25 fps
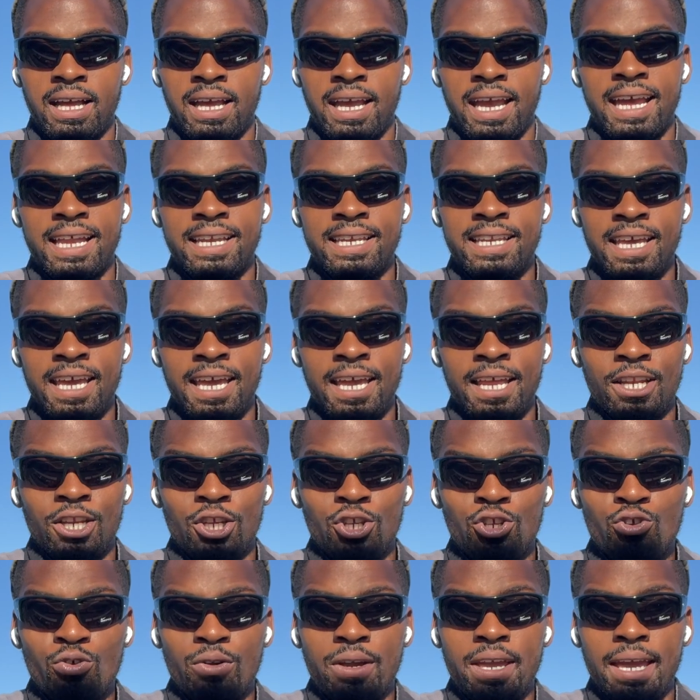And then
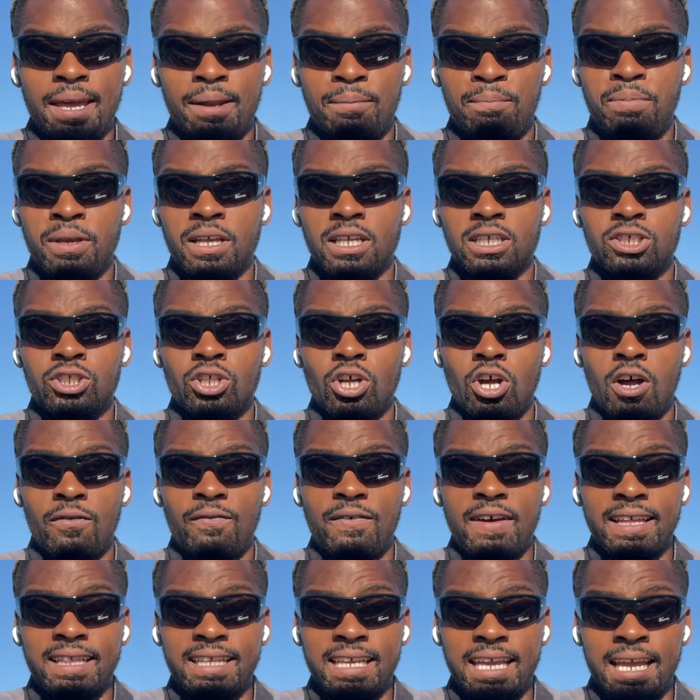you get pissed off
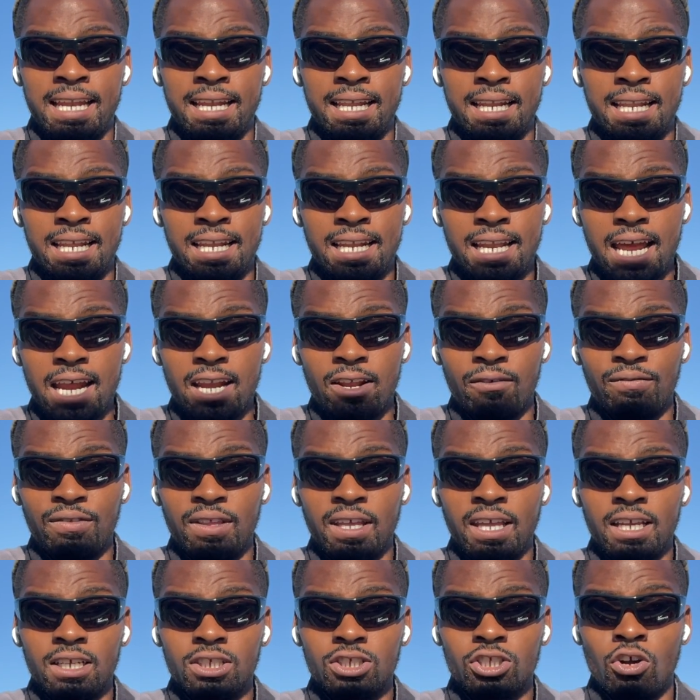at the end of the night if
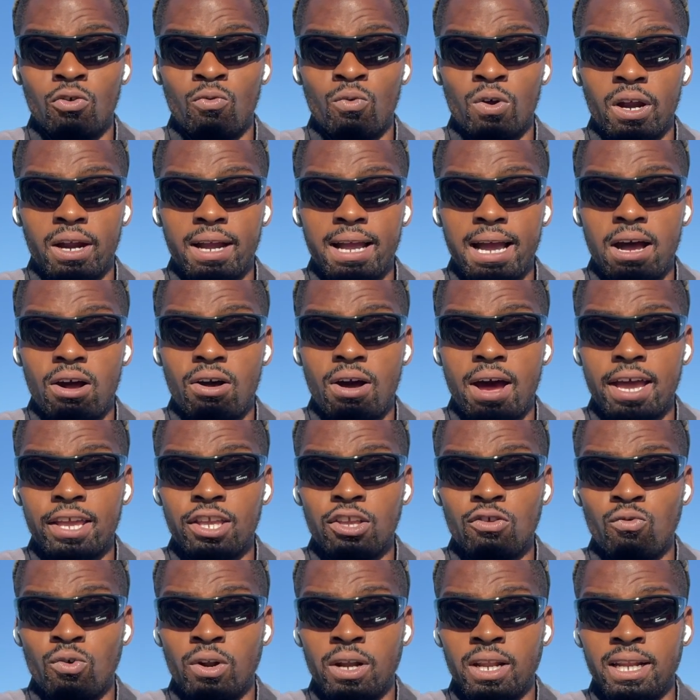things don't work out how
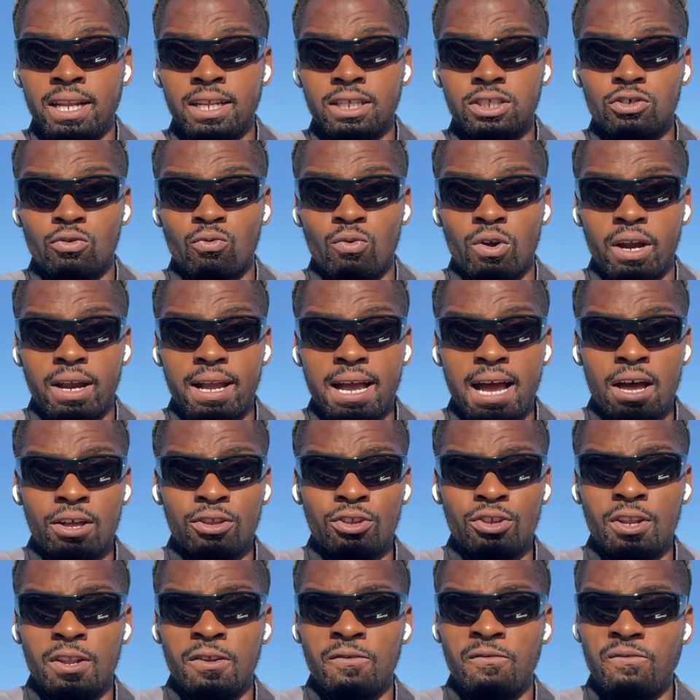you wanted it to work out.
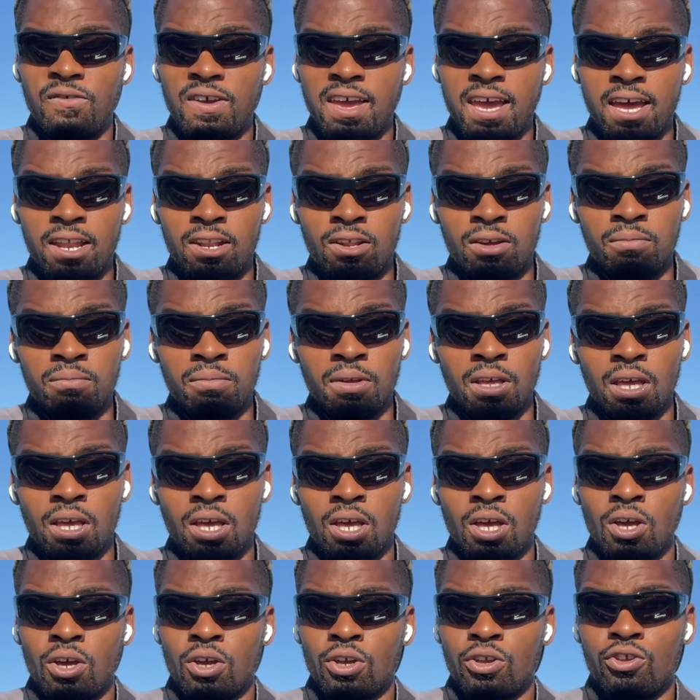You done fed them.
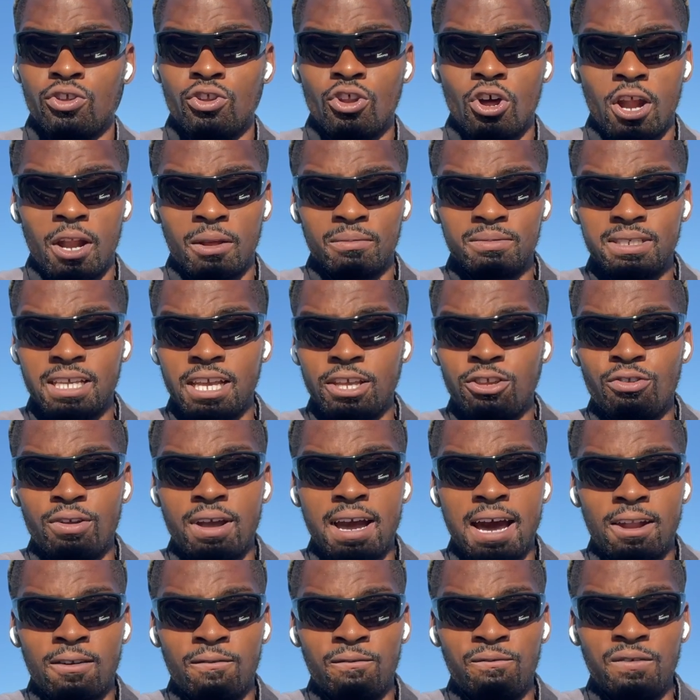You know what I'm saying? You
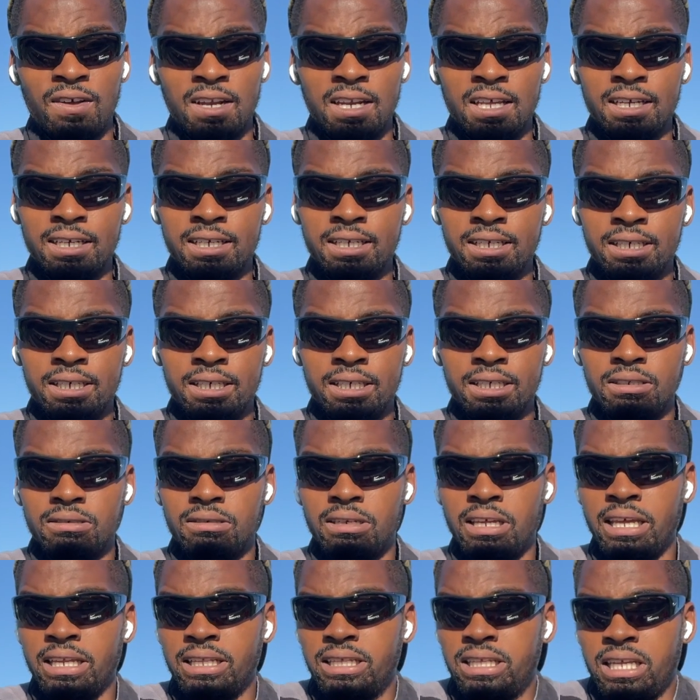got them feeling good.
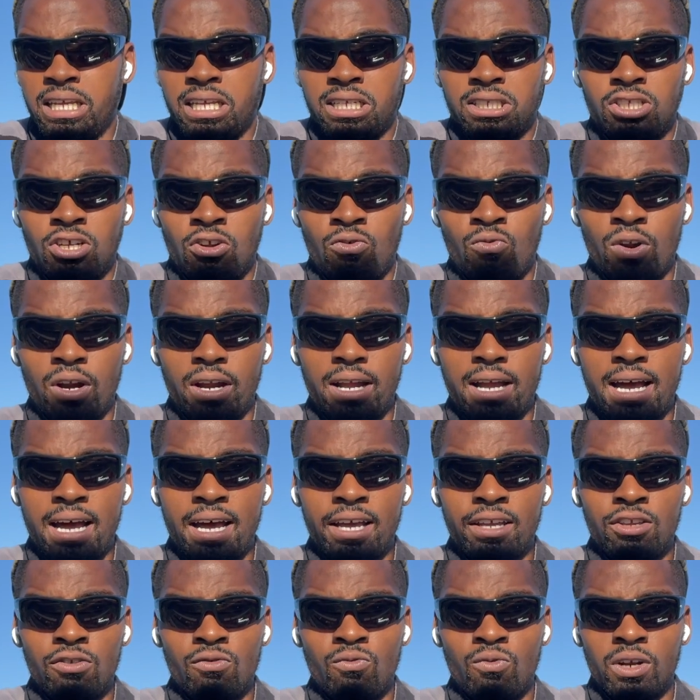Then things don't work out how
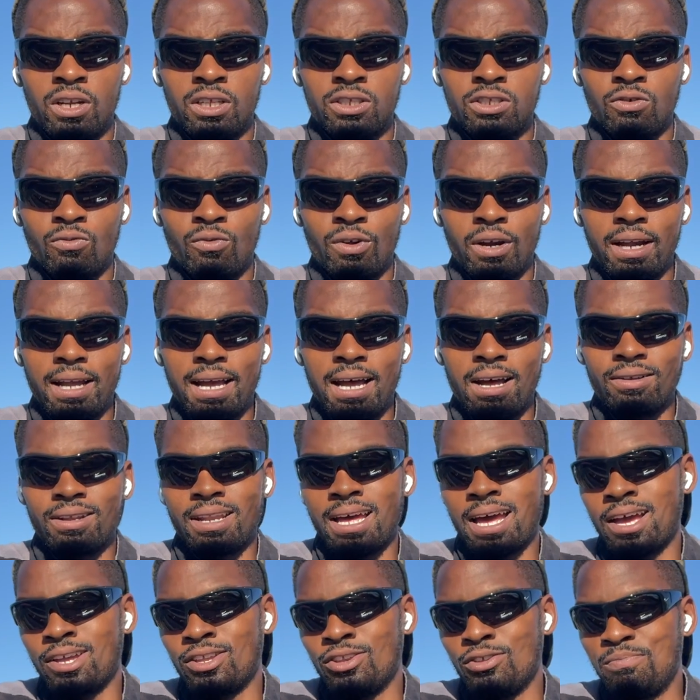you wanted to work out.
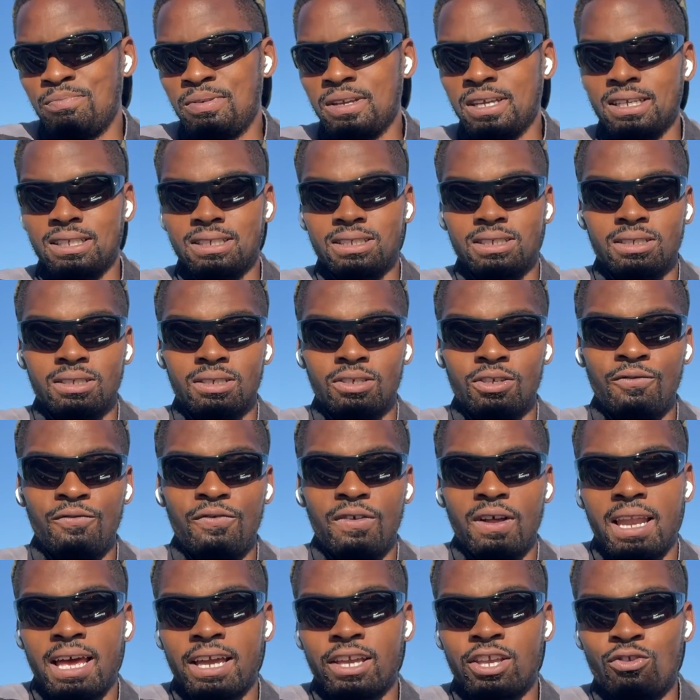Now you pissed. You
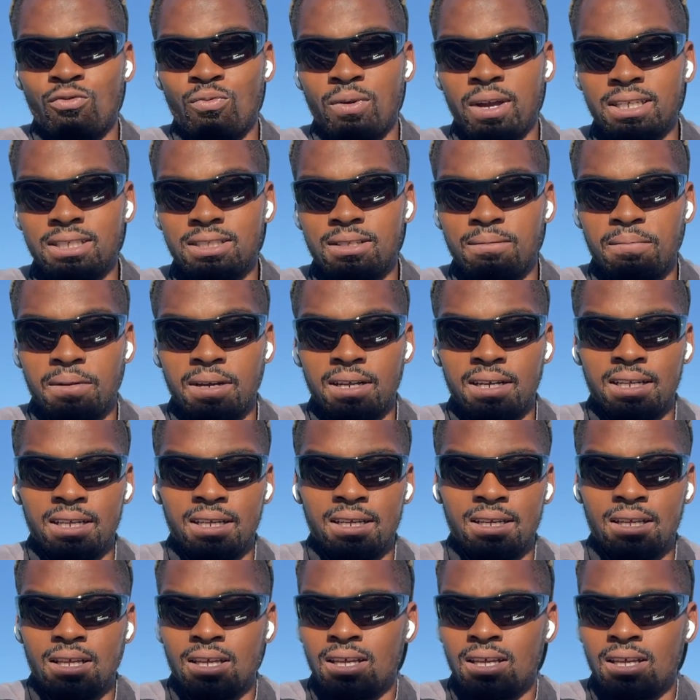feel like you wasted money.